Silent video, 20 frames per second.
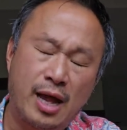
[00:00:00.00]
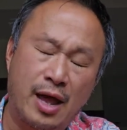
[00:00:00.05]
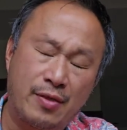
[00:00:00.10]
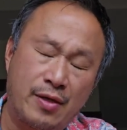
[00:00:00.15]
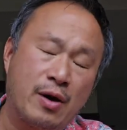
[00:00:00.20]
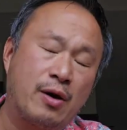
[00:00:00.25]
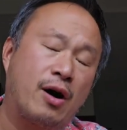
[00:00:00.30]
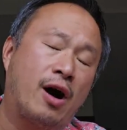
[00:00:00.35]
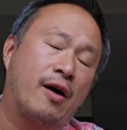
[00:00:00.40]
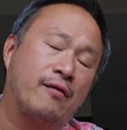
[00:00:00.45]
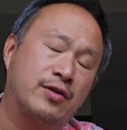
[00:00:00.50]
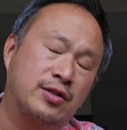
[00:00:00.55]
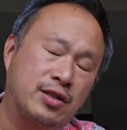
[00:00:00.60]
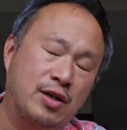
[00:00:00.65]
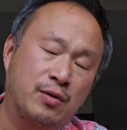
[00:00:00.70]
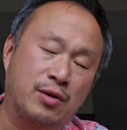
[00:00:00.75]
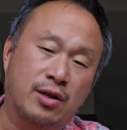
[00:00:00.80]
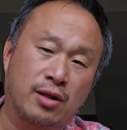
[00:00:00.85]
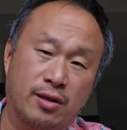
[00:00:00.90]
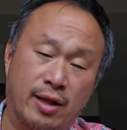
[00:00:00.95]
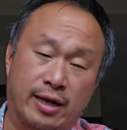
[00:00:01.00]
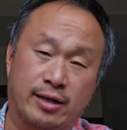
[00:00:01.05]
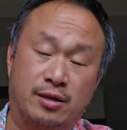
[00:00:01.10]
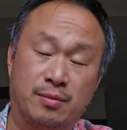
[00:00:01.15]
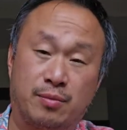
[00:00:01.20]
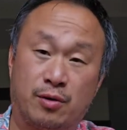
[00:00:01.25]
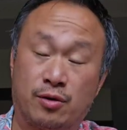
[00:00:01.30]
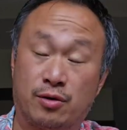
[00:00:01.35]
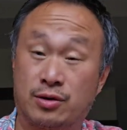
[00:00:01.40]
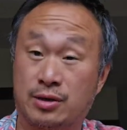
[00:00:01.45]
And then obviously with
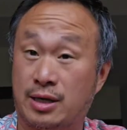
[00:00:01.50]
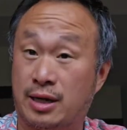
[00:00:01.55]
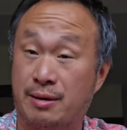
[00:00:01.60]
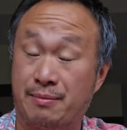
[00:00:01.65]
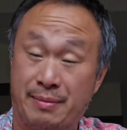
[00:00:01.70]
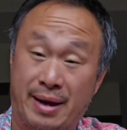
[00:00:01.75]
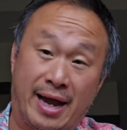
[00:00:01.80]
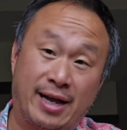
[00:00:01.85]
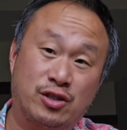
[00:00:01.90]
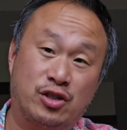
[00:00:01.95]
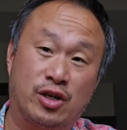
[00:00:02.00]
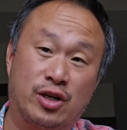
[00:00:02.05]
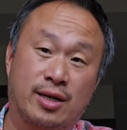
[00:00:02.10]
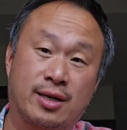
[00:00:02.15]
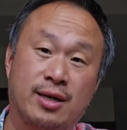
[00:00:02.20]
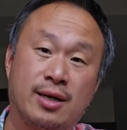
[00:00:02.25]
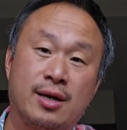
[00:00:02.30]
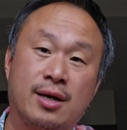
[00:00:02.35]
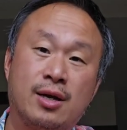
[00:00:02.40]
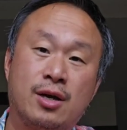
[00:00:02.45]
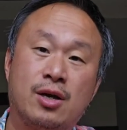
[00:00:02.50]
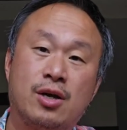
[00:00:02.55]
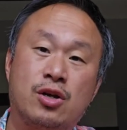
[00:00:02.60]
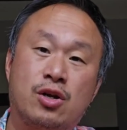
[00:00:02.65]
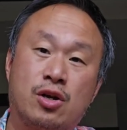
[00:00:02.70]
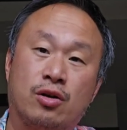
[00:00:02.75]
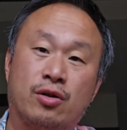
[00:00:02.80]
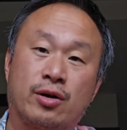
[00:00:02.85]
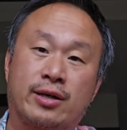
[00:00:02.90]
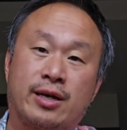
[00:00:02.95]
collectibles and magic,
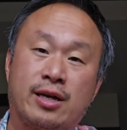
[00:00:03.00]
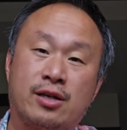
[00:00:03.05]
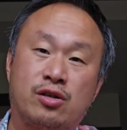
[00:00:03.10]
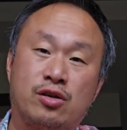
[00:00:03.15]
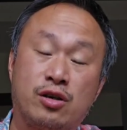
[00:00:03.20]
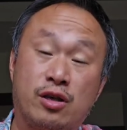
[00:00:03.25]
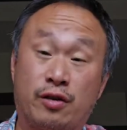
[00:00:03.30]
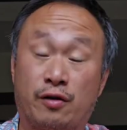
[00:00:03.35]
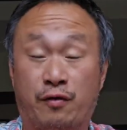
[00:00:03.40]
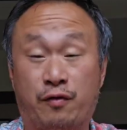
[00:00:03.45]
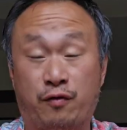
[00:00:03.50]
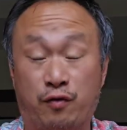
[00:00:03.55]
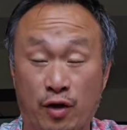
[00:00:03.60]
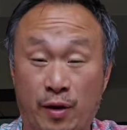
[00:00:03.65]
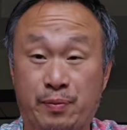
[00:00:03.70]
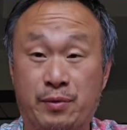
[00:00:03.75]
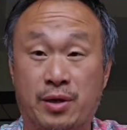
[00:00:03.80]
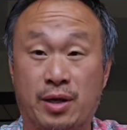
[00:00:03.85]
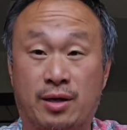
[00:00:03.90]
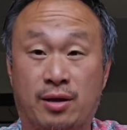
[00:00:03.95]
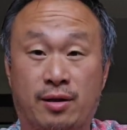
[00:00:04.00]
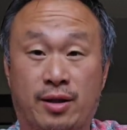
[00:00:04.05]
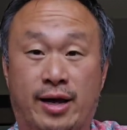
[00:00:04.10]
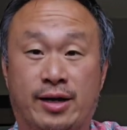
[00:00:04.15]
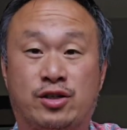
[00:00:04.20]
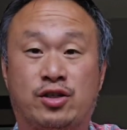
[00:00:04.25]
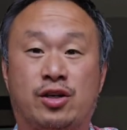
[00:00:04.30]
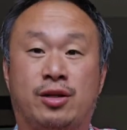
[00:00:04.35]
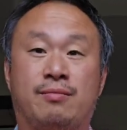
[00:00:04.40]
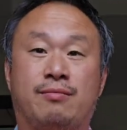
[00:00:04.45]
you're looking to either flip the
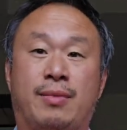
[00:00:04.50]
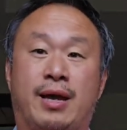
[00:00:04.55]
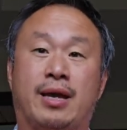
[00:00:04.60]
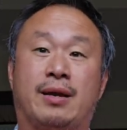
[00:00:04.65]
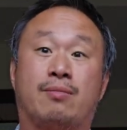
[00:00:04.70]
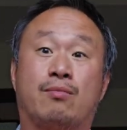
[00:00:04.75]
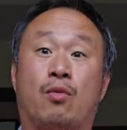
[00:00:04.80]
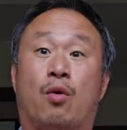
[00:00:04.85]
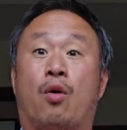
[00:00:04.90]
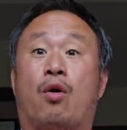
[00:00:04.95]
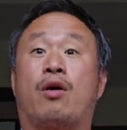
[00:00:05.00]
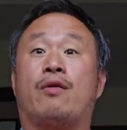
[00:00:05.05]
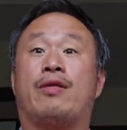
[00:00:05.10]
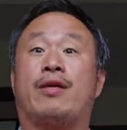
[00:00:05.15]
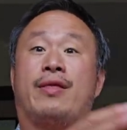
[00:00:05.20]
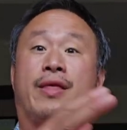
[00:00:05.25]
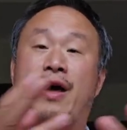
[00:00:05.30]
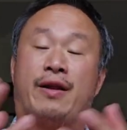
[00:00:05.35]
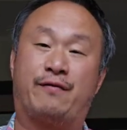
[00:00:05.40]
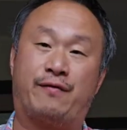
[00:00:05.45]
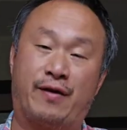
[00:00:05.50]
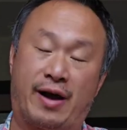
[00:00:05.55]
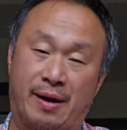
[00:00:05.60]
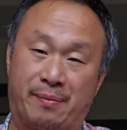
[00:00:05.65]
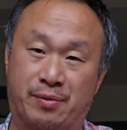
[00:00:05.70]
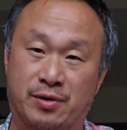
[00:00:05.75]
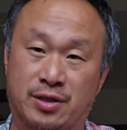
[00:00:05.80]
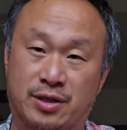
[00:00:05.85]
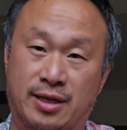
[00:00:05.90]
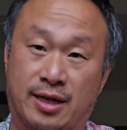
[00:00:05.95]
collection, make more than that
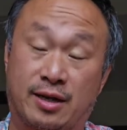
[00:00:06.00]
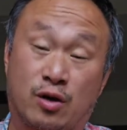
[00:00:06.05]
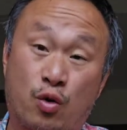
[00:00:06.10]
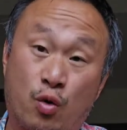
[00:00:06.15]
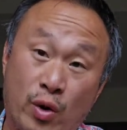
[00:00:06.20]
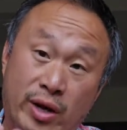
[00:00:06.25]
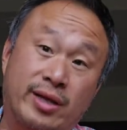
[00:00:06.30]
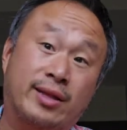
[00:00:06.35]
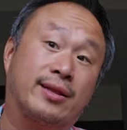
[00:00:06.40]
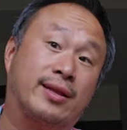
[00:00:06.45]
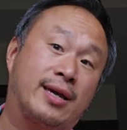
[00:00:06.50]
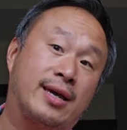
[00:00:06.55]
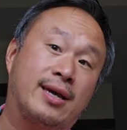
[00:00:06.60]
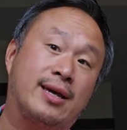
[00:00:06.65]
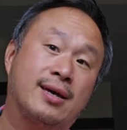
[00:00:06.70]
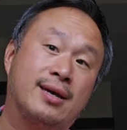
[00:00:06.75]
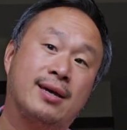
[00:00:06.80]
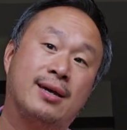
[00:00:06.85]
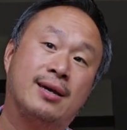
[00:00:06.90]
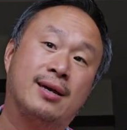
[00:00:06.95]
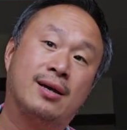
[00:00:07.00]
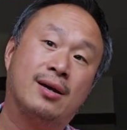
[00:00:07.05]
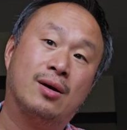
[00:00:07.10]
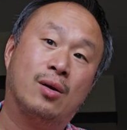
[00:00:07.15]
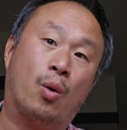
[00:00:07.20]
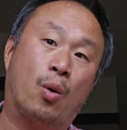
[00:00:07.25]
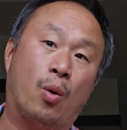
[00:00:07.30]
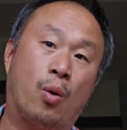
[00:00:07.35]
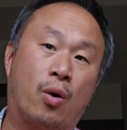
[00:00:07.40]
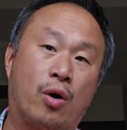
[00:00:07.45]
5% quickly,
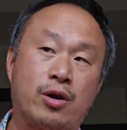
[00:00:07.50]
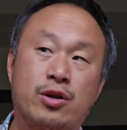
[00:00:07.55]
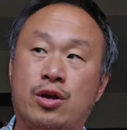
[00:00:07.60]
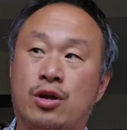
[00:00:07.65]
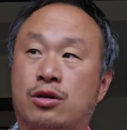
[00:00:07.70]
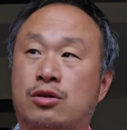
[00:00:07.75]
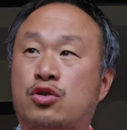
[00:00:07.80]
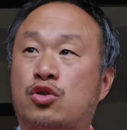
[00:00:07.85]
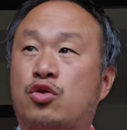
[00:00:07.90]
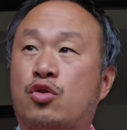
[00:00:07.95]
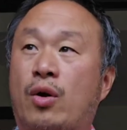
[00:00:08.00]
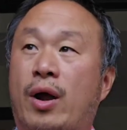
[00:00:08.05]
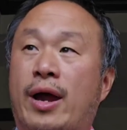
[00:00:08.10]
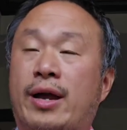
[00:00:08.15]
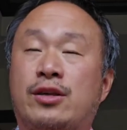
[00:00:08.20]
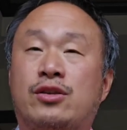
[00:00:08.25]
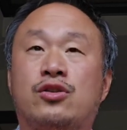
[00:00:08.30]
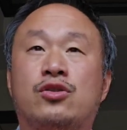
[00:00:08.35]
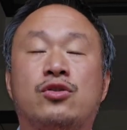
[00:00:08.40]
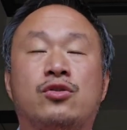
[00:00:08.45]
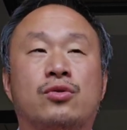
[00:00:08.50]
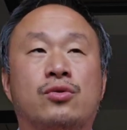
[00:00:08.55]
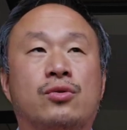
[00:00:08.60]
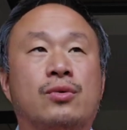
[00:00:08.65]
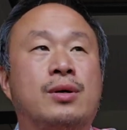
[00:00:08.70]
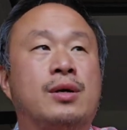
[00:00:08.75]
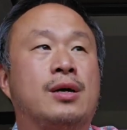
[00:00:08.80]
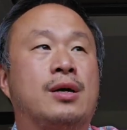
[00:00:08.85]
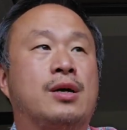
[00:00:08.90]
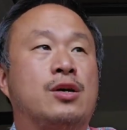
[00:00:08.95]
or you're trying
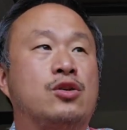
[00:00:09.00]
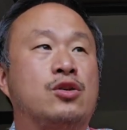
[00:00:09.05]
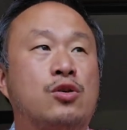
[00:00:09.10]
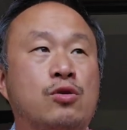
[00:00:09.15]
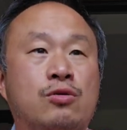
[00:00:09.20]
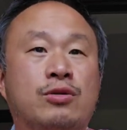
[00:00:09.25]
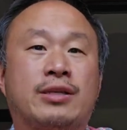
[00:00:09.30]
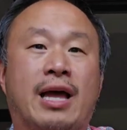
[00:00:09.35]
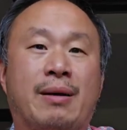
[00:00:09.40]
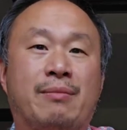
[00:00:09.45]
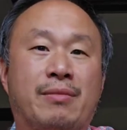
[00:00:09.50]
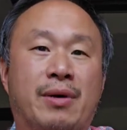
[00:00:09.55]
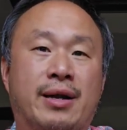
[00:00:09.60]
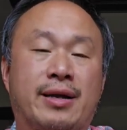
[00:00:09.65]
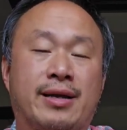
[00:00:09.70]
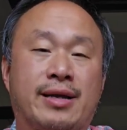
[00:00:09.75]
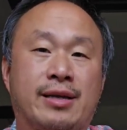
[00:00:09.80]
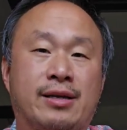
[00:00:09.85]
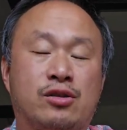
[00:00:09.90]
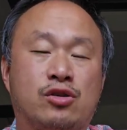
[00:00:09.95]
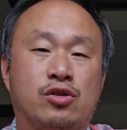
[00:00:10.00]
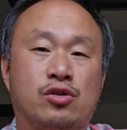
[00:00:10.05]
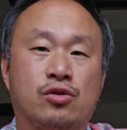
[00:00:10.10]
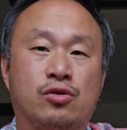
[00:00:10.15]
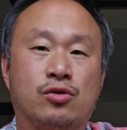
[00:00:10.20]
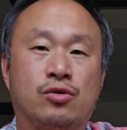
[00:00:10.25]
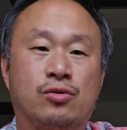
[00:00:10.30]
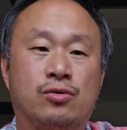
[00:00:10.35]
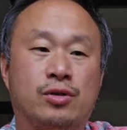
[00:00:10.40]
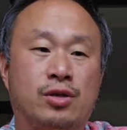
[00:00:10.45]
to use that money
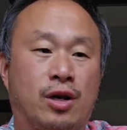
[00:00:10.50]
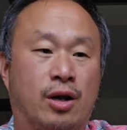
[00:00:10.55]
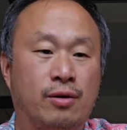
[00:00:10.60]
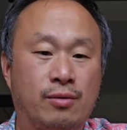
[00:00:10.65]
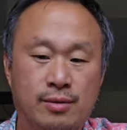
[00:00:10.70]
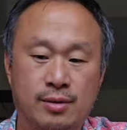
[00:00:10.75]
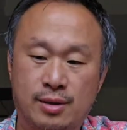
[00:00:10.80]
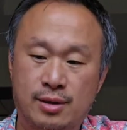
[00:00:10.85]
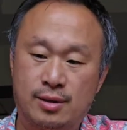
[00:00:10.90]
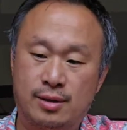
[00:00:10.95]
to, you know,